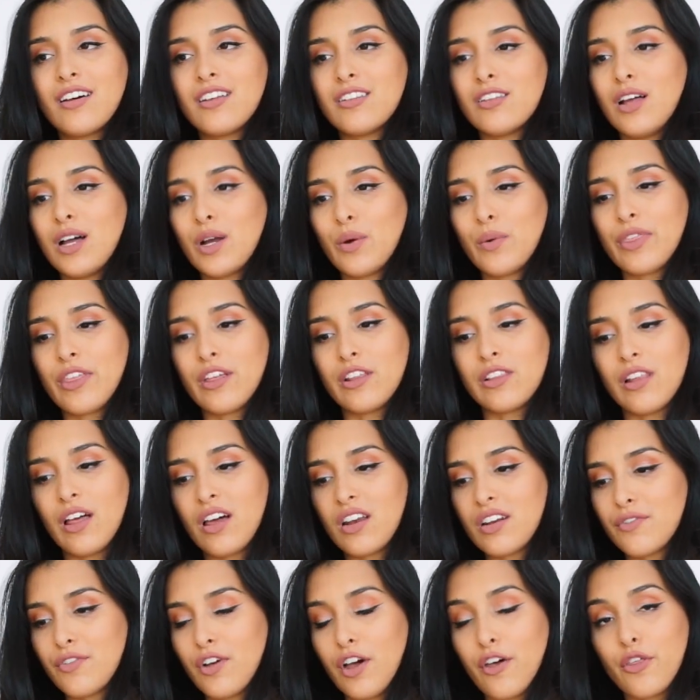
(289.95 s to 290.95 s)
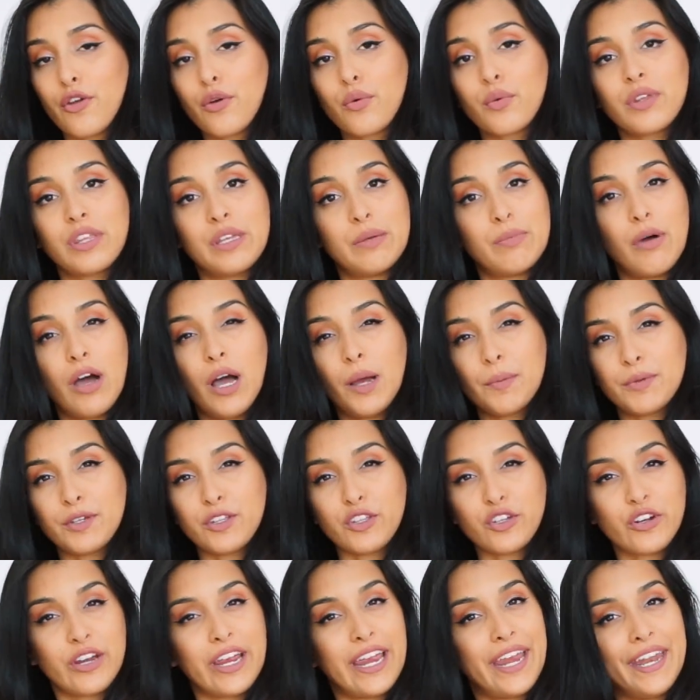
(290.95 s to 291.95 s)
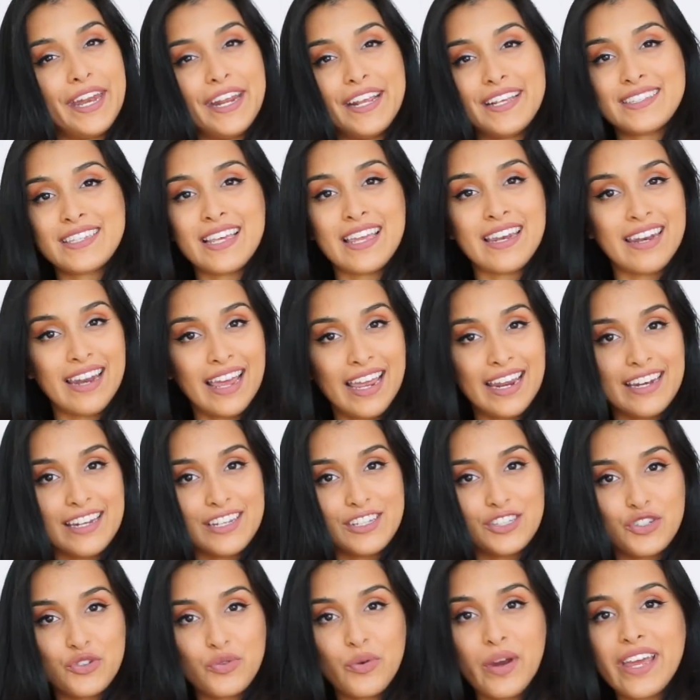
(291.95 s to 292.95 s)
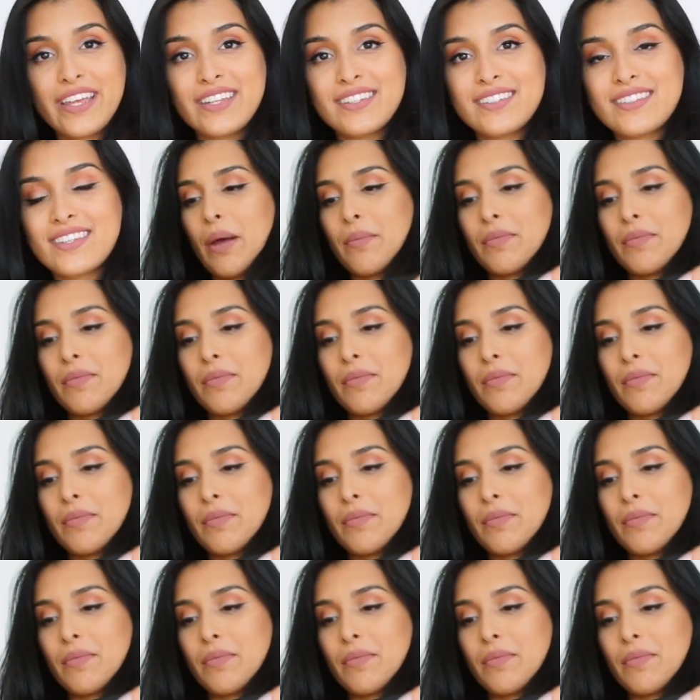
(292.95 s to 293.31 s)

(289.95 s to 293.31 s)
along with a lot of other really popular 80s and 90s trends.